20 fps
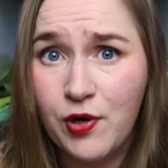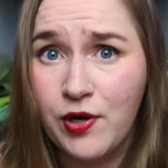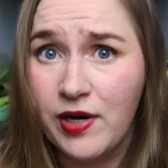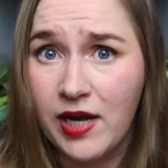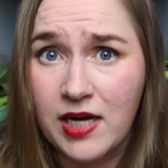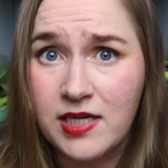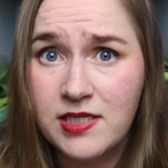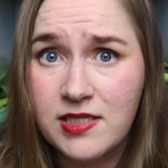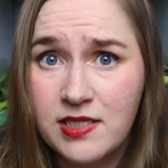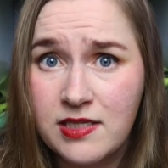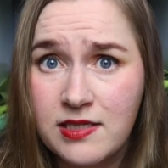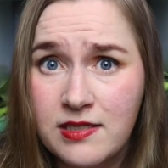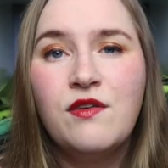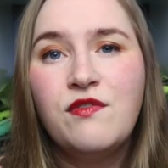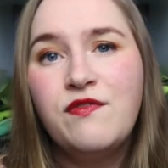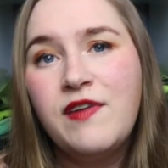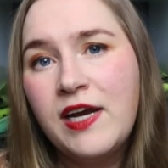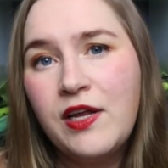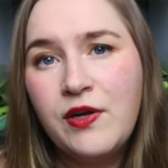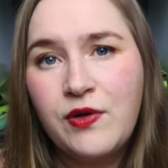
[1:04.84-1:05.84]
product.
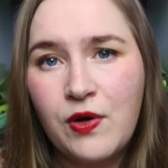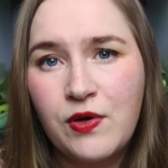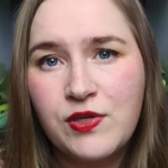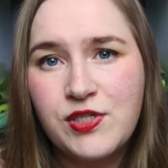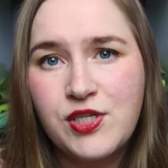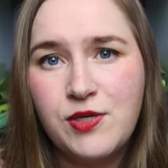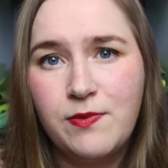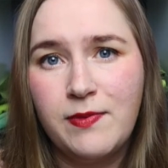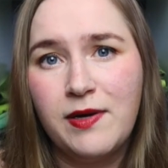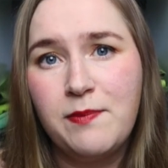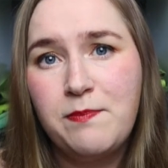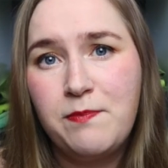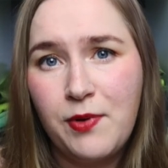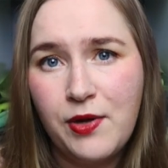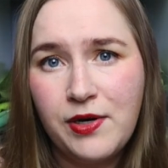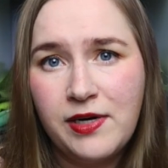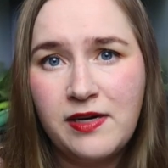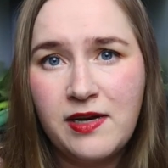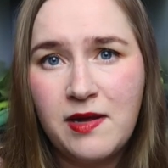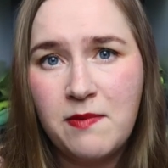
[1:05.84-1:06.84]
Fellow costumer
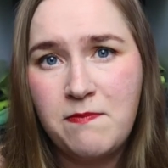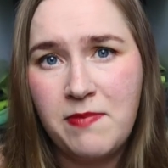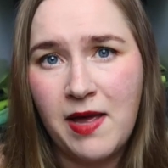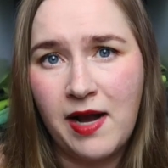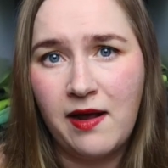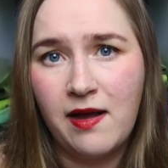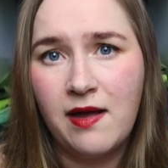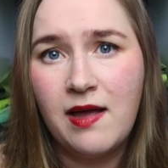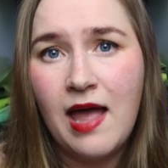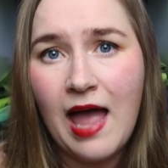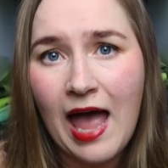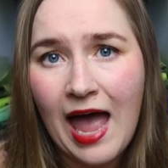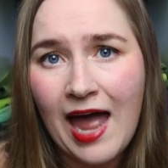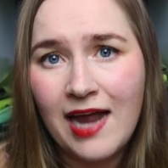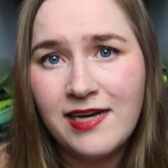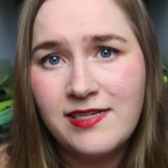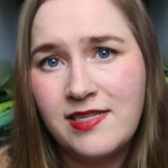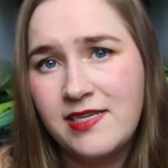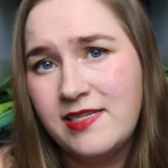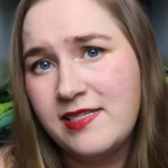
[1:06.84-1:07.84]
Bernadette Banner
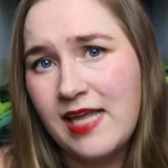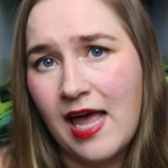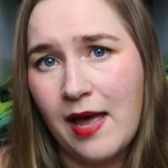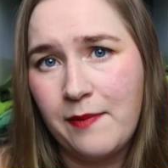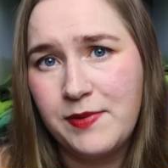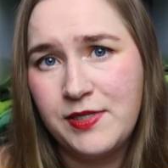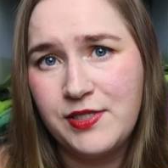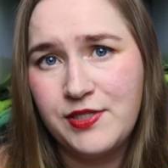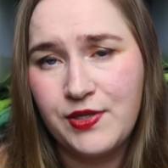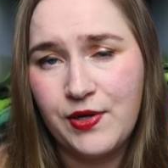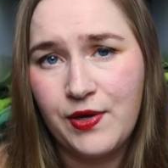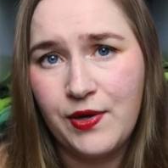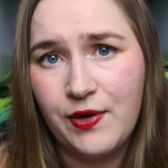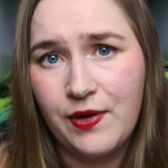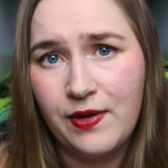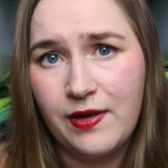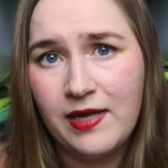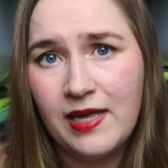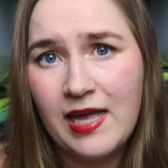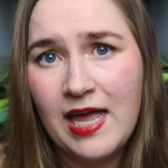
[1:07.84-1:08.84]
had this happen to
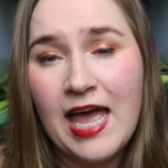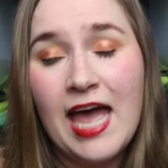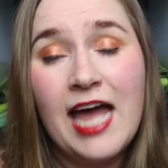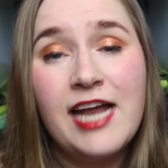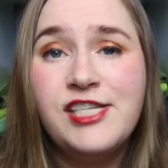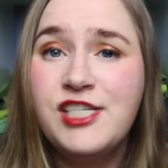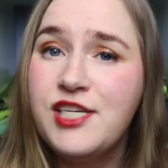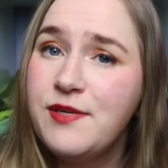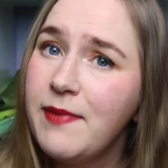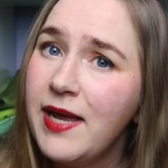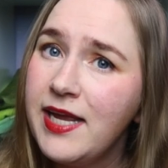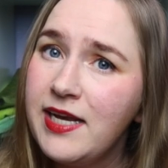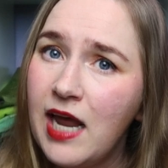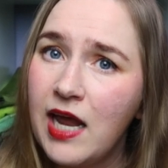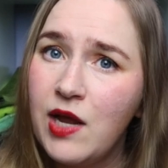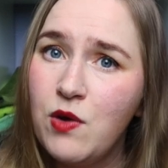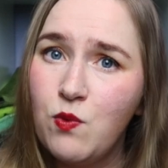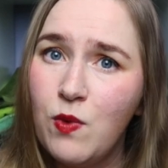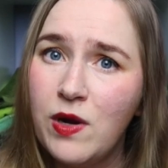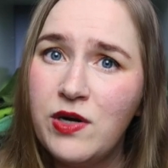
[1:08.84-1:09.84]
her, and she made
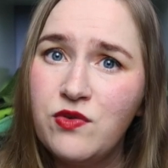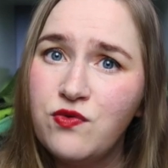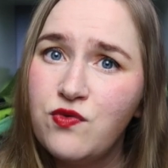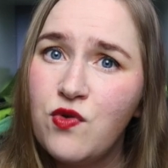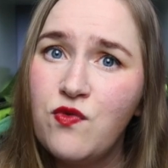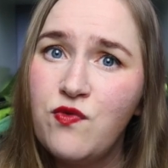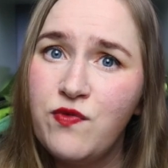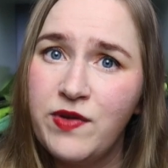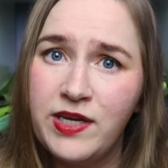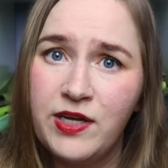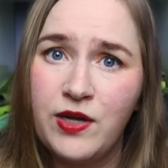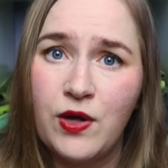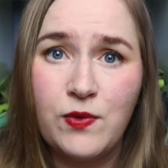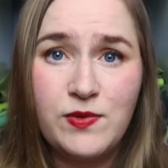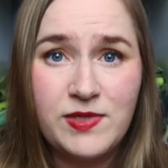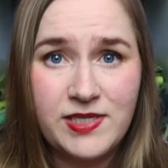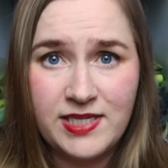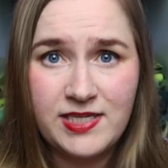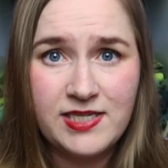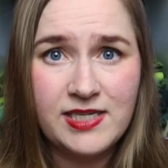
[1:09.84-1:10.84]
a wonderful video
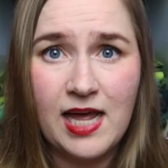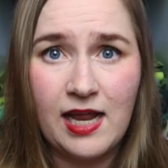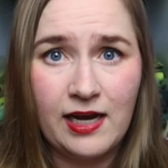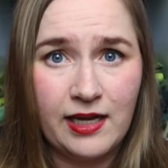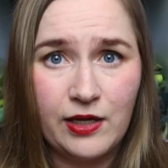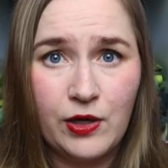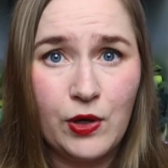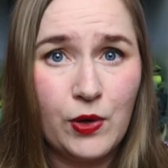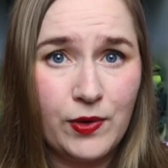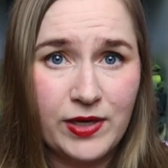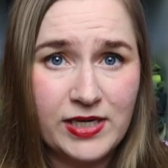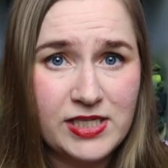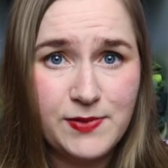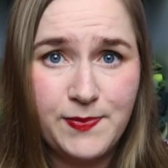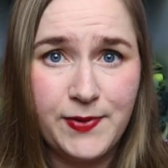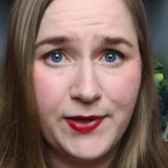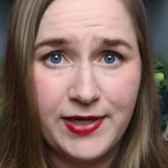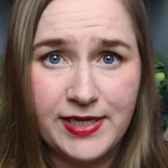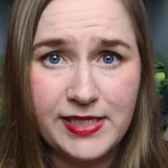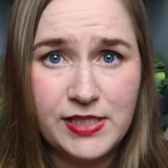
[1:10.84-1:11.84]
detailing her
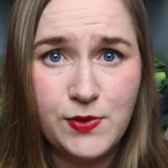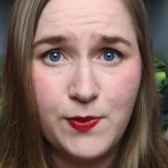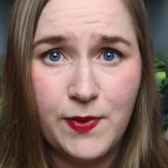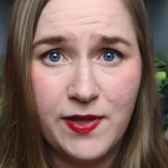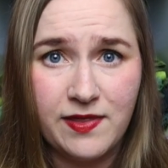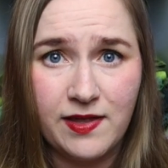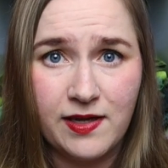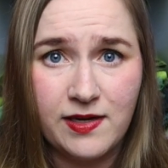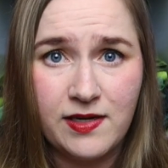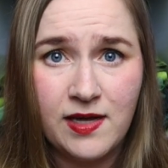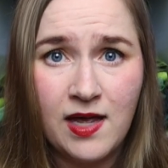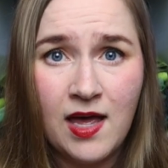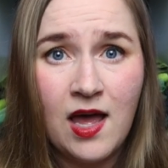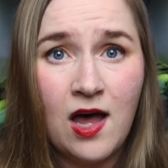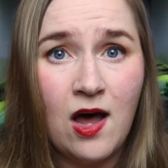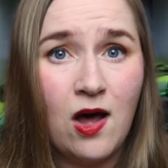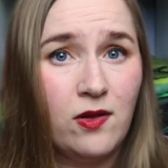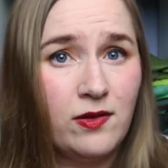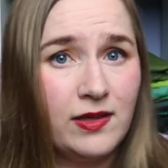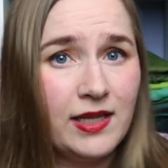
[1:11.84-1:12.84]
experience with it.
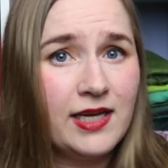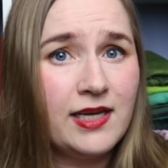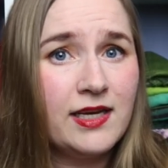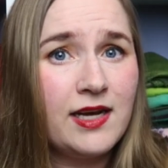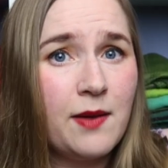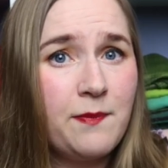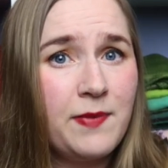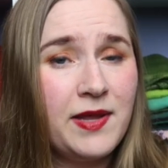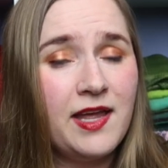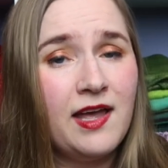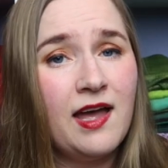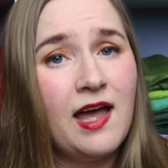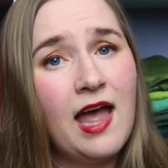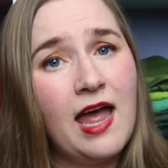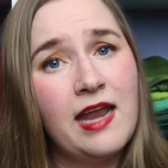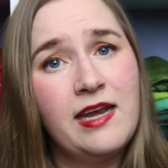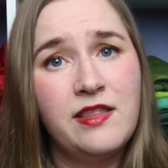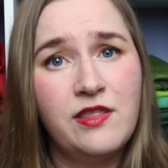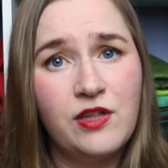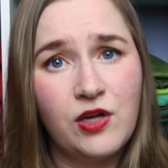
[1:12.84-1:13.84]
I'll link it up here
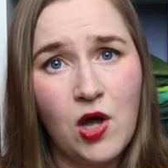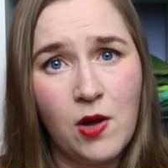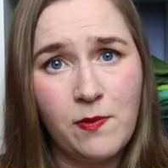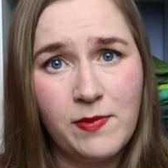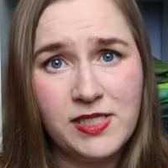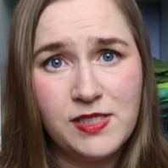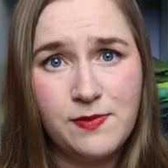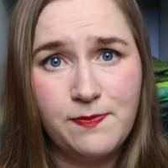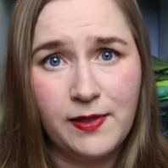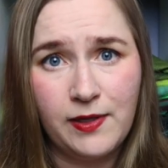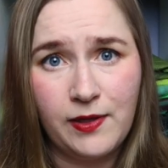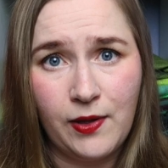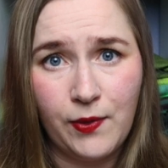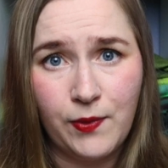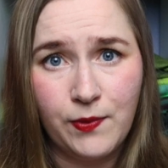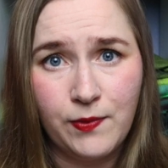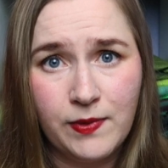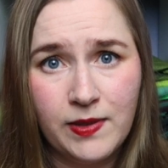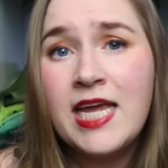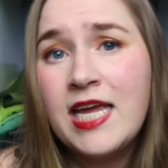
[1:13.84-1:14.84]
and in the comments
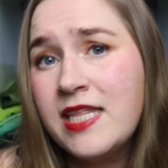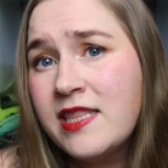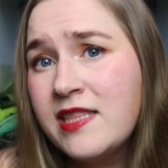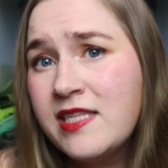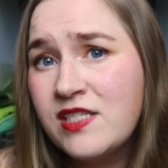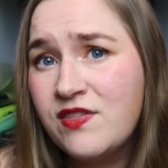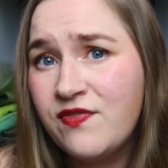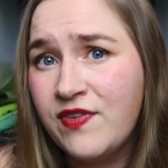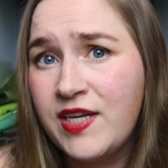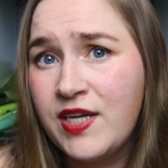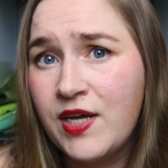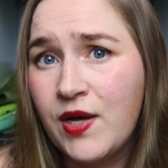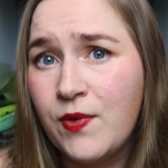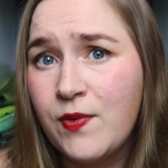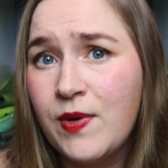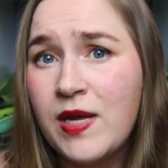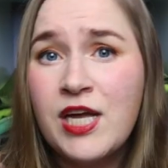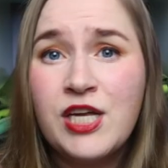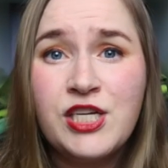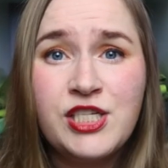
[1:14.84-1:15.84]
below. In this
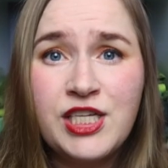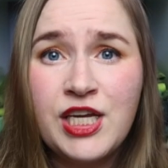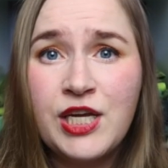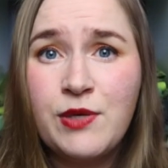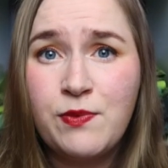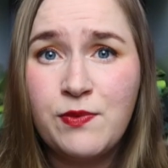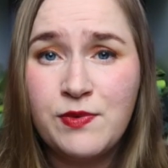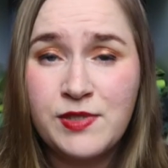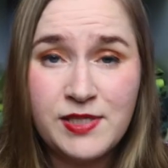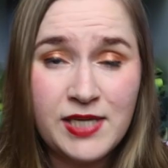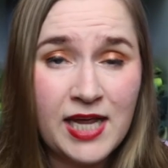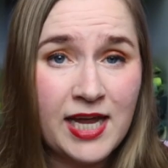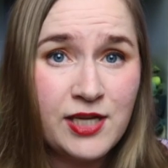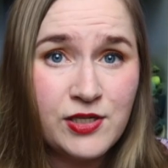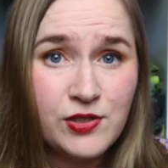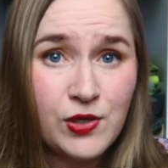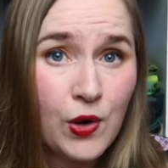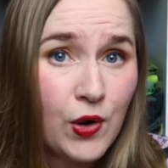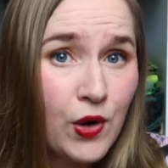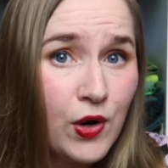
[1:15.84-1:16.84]
video, she
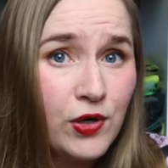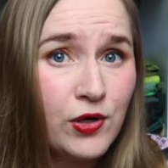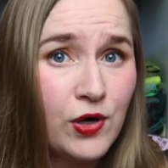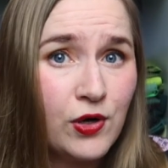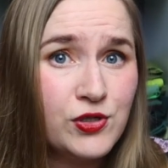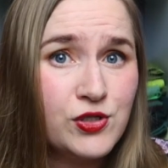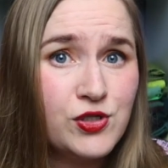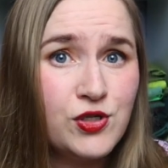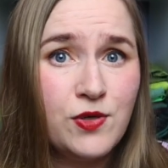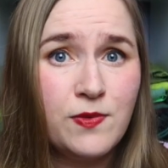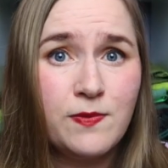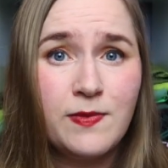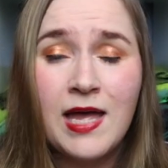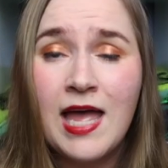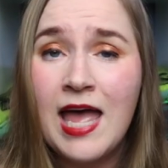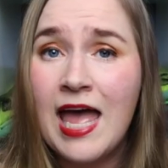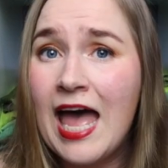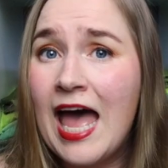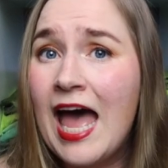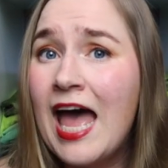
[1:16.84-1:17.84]
takes her costume
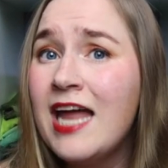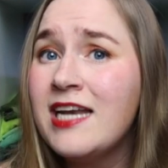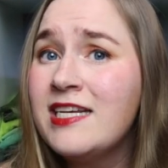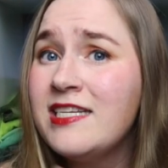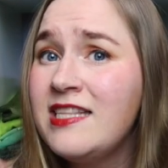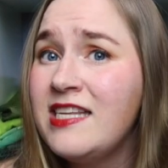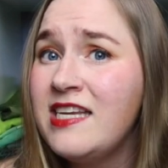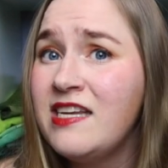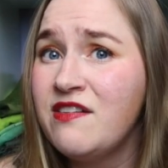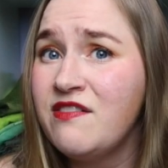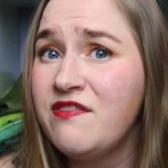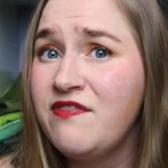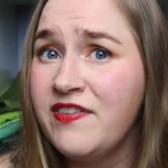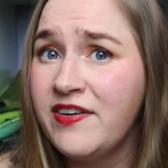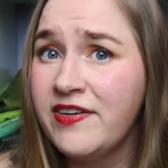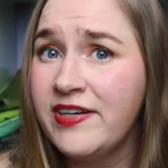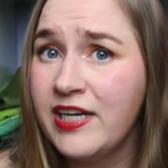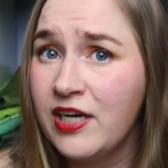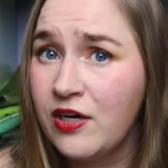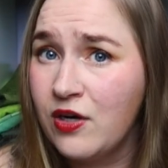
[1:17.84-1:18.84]
and the
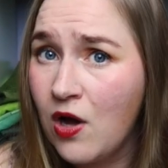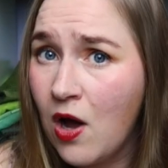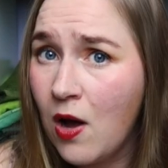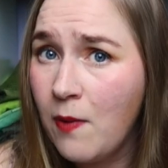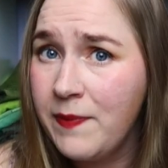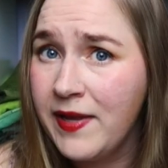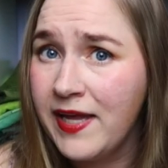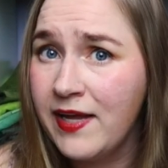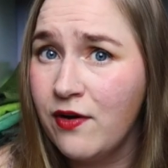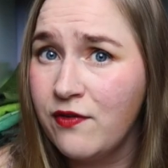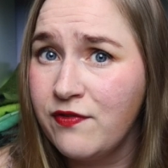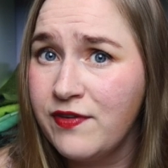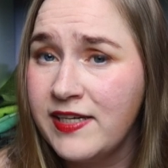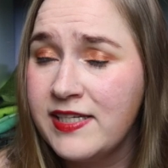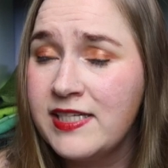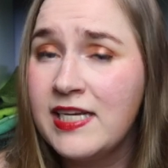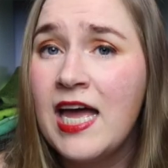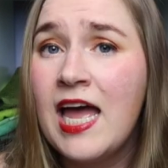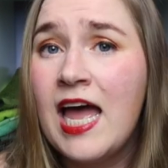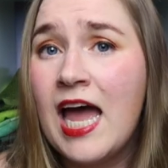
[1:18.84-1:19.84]
inferior copy of
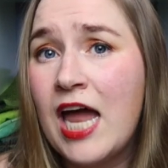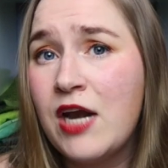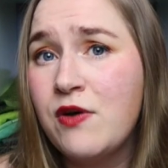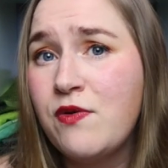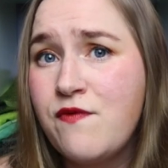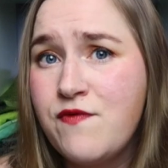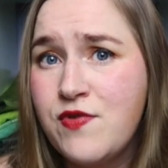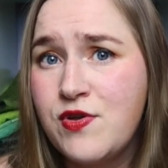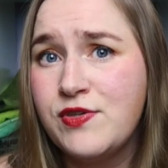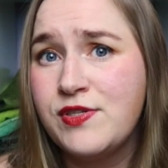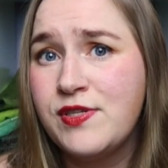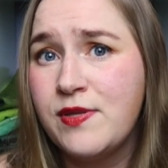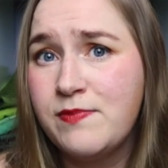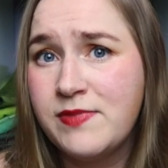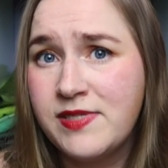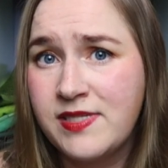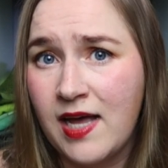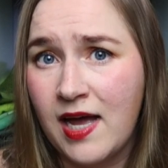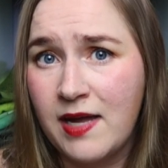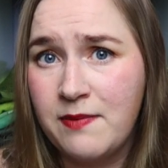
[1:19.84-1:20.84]
it and reviews them
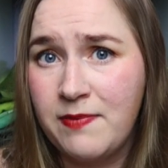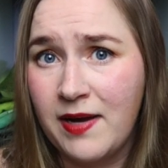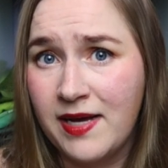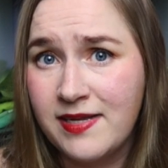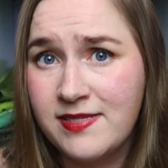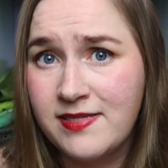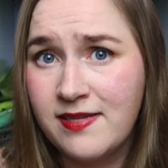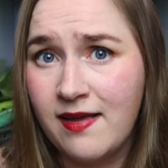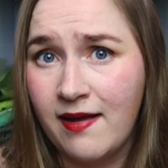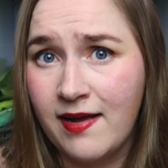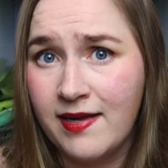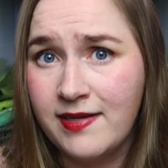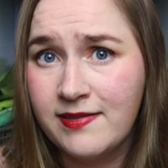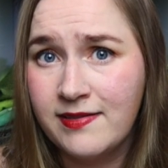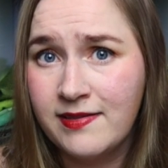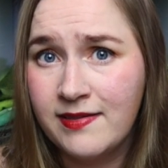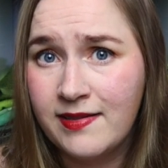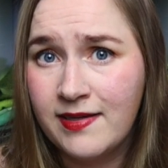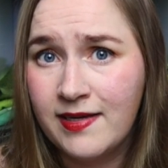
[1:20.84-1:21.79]
side by side.